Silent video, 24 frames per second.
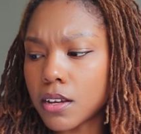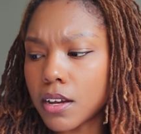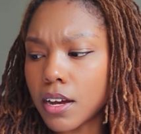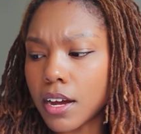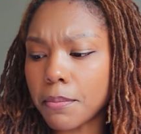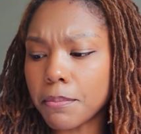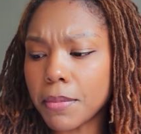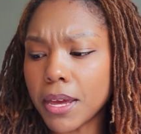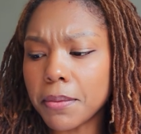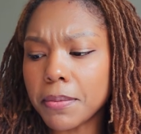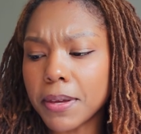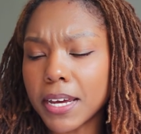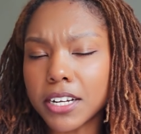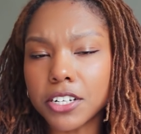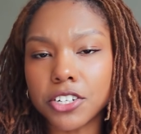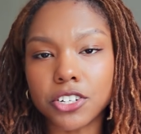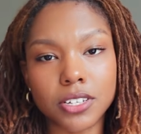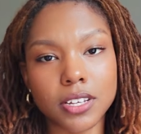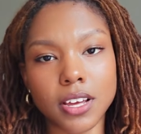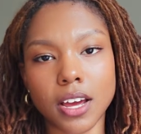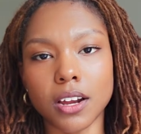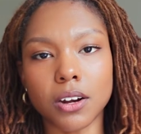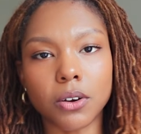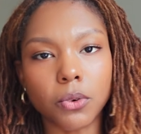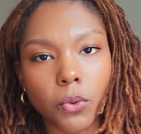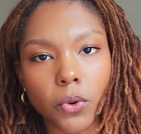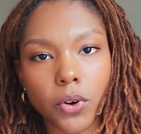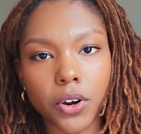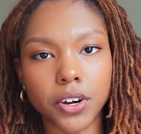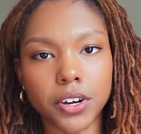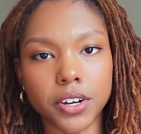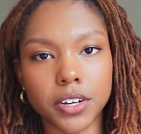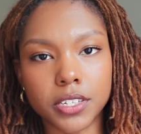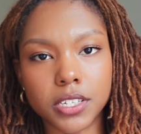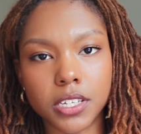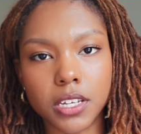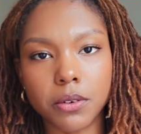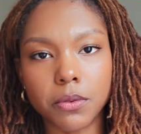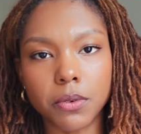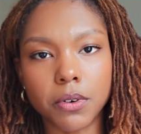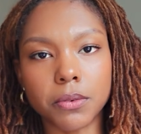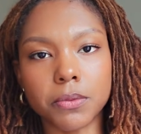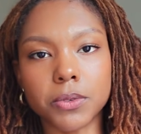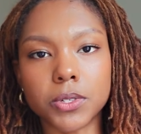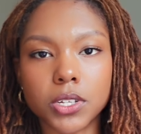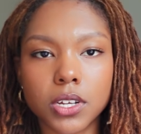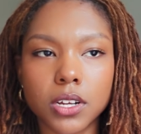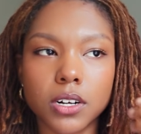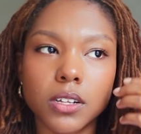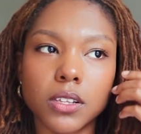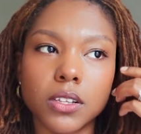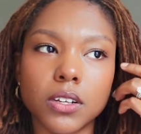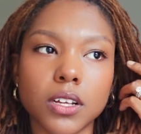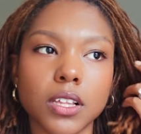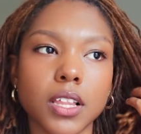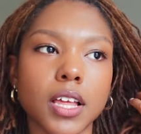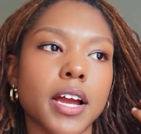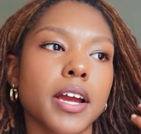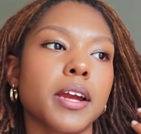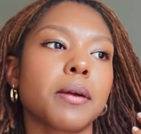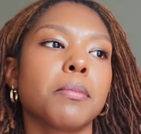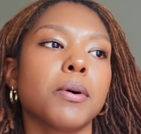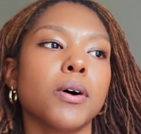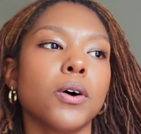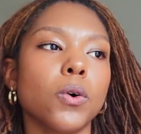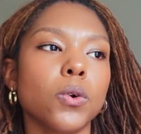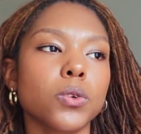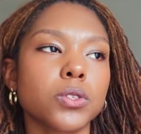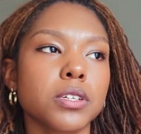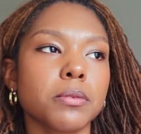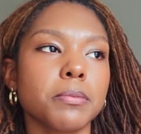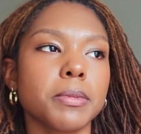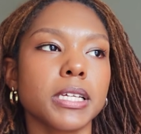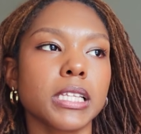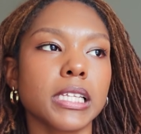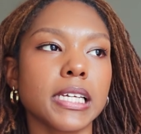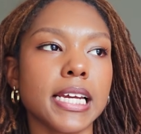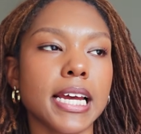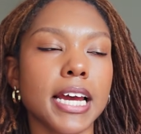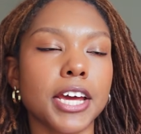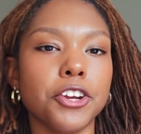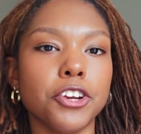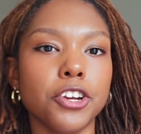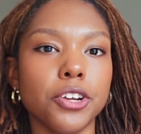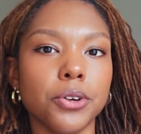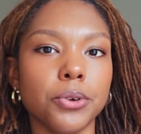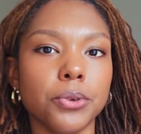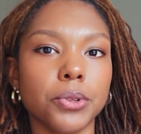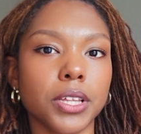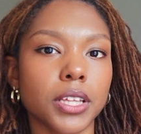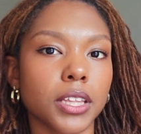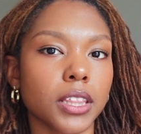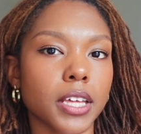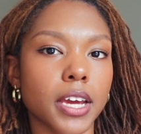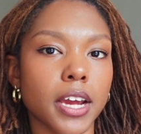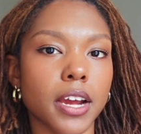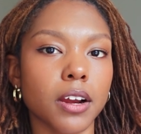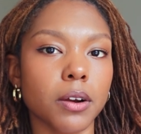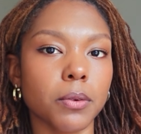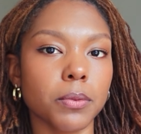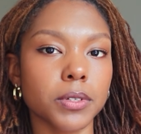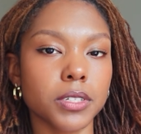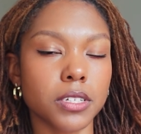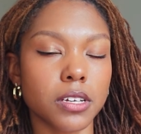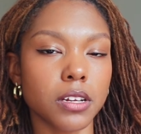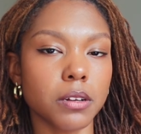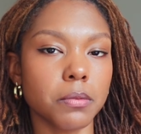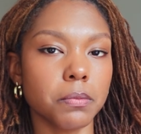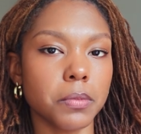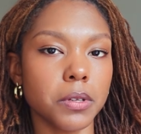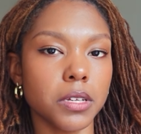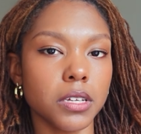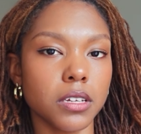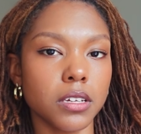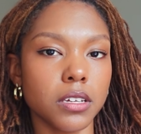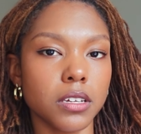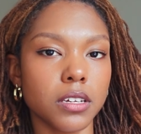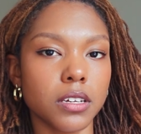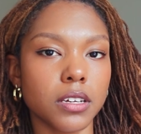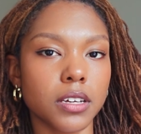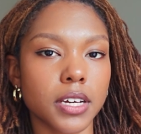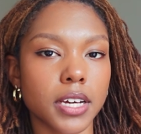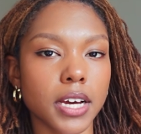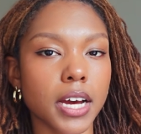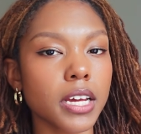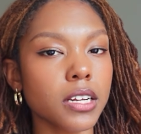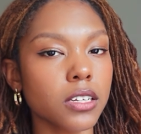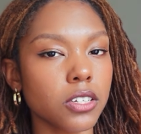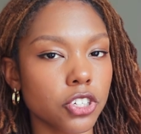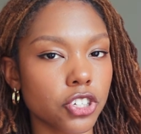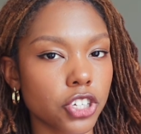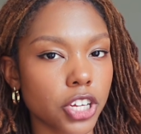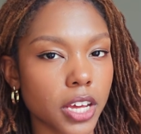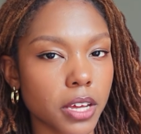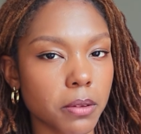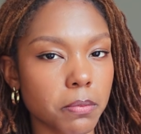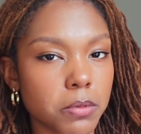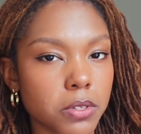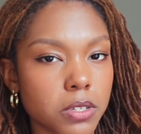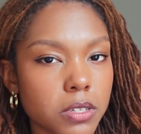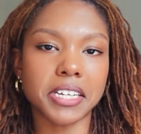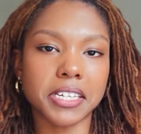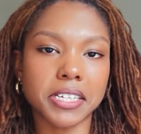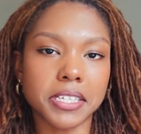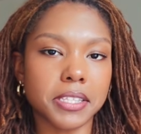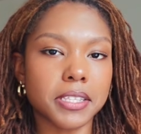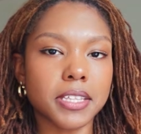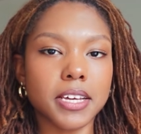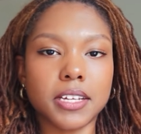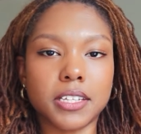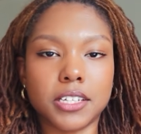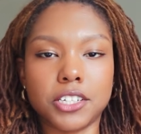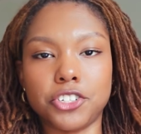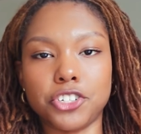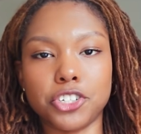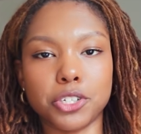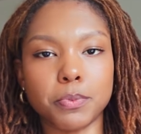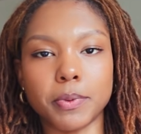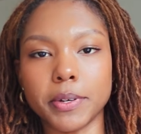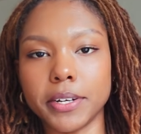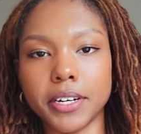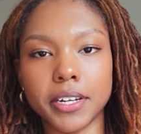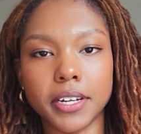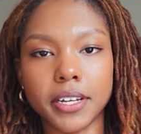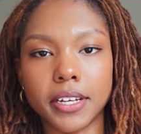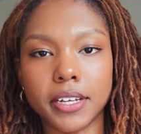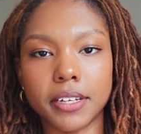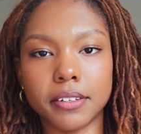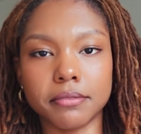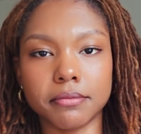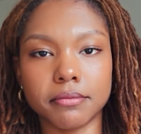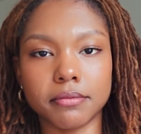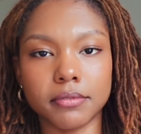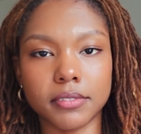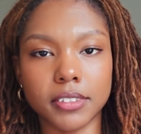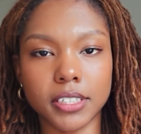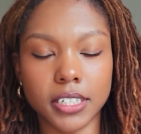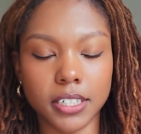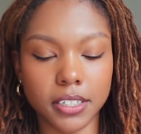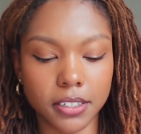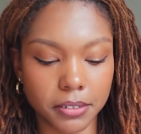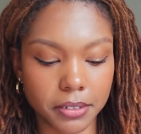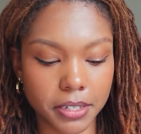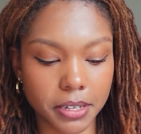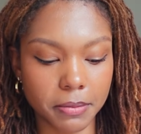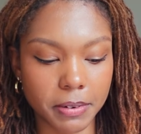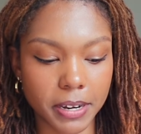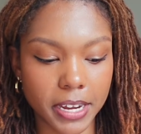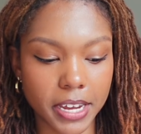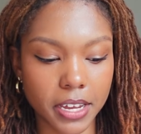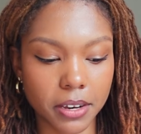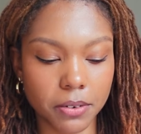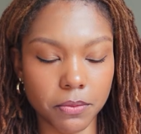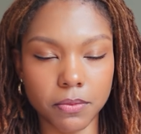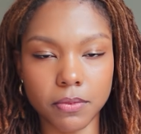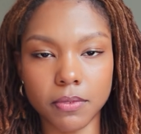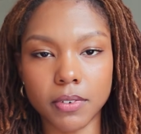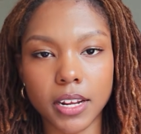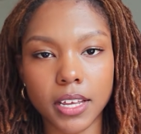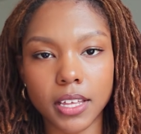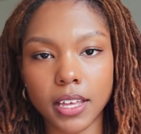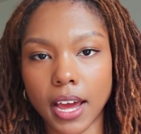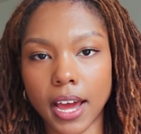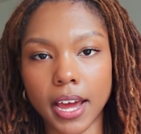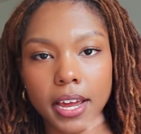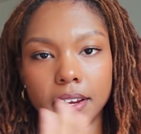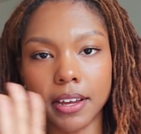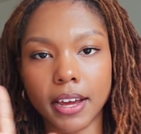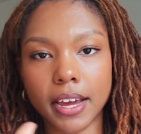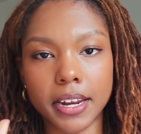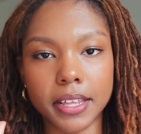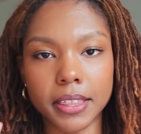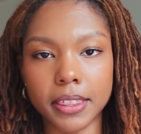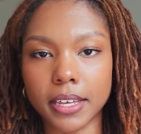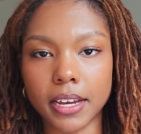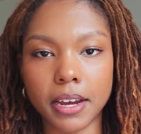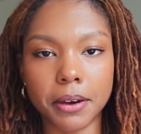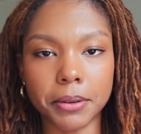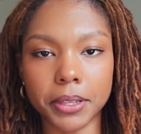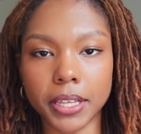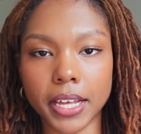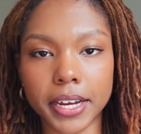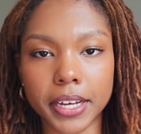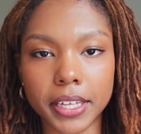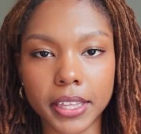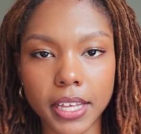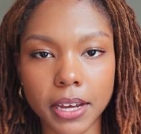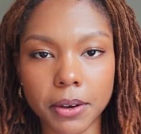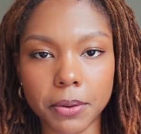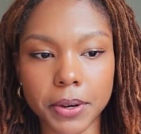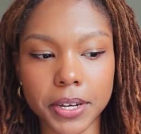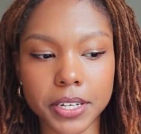Maybe I just kind of wanted to see what it was gonna look like, but ultimately I knew that the hair was gonna be cut and shaped. I didn't think that just putting it, in my head, I didn't think I would like it that way.